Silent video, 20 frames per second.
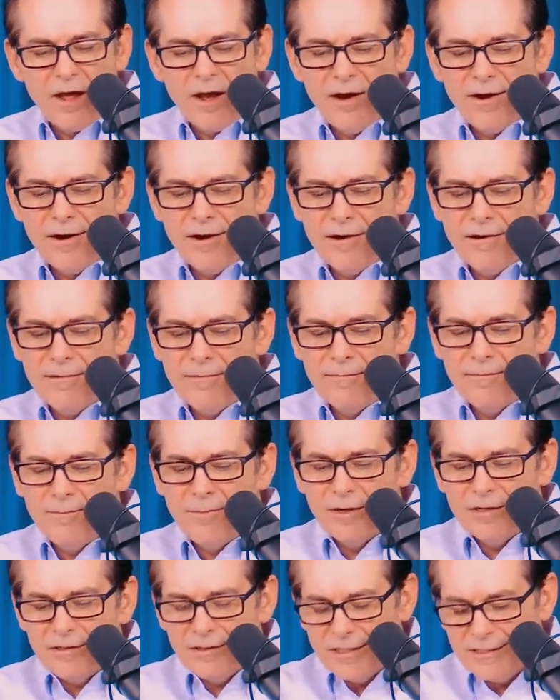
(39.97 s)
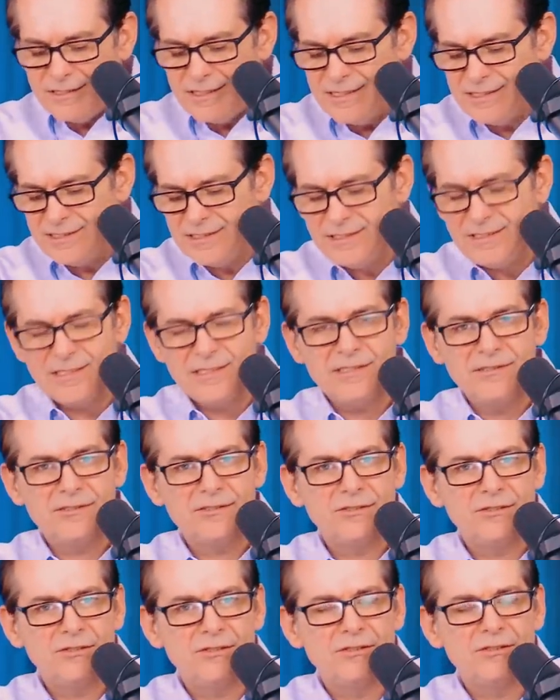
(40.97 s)
But listen to
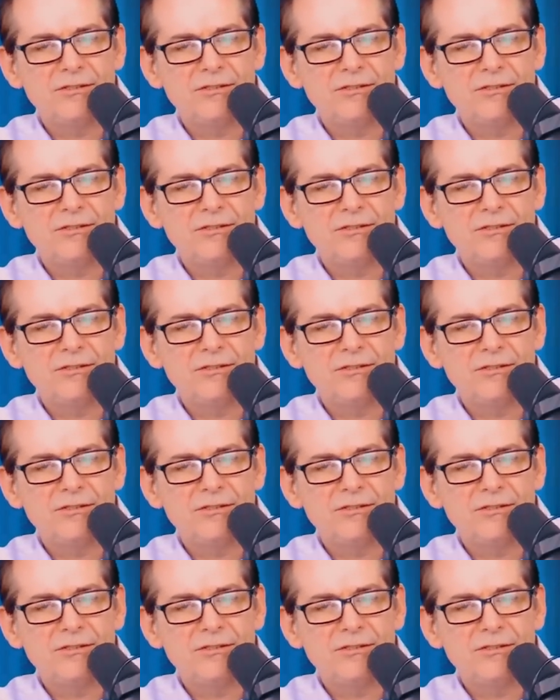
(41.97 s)
this